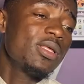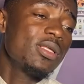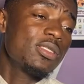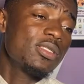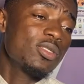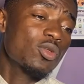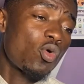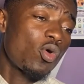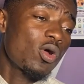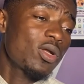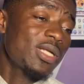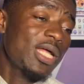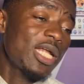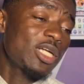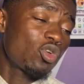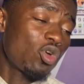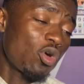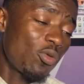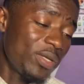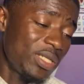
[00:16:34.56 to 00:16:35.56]
squandered
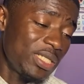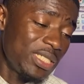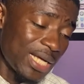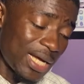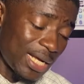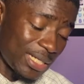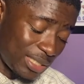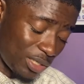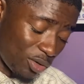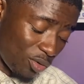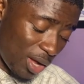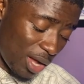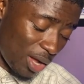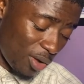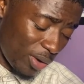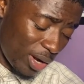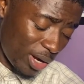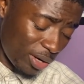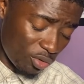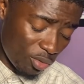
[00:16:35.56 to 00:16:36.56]
committee as a one
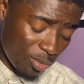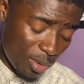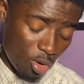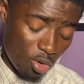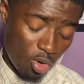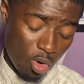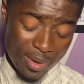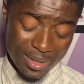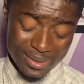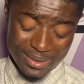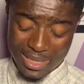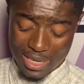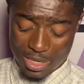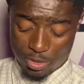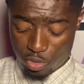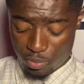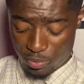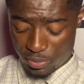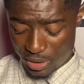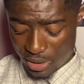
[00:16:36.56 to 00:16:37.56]
or my charge
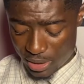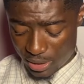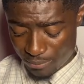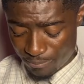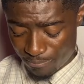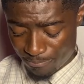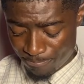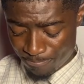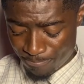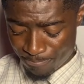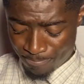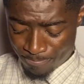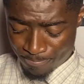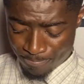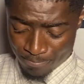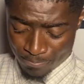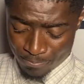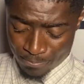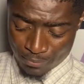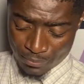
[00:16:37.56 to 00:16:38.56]
home say.
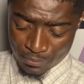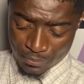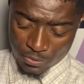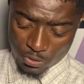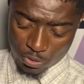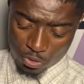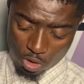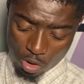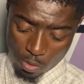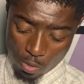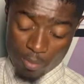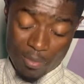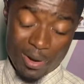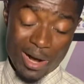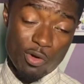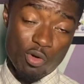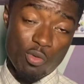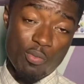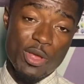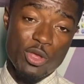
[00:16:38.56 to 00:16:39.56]
Omra
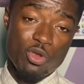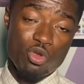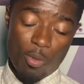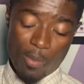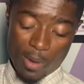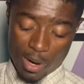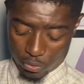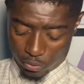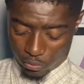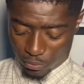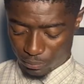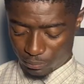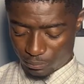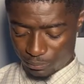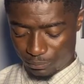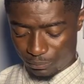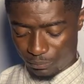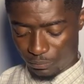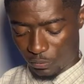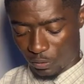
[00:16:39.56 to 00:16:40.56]
don't make your mano.
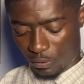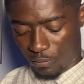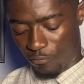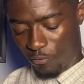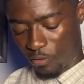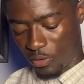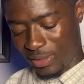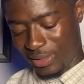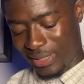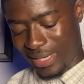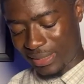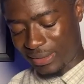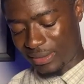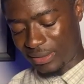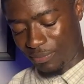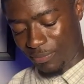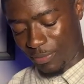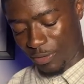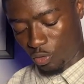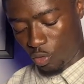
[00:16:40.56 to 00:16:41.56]
For that
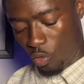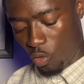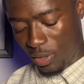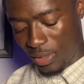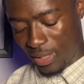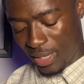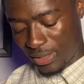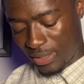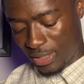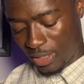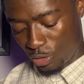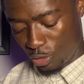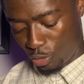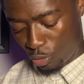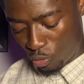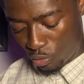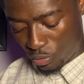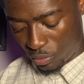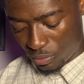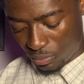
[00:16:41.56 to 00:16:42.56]
misconduct they
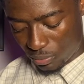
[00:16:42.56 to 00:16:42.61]
should.